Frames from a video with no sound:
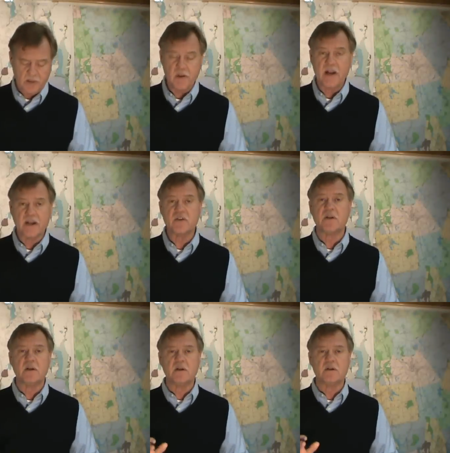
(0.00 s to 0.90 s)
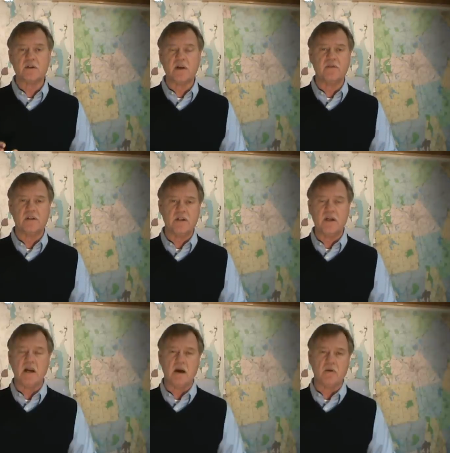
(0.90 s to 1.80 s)
The next
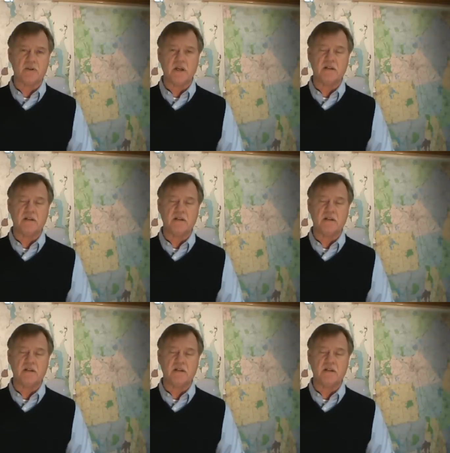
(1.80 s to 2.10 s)
17 hours,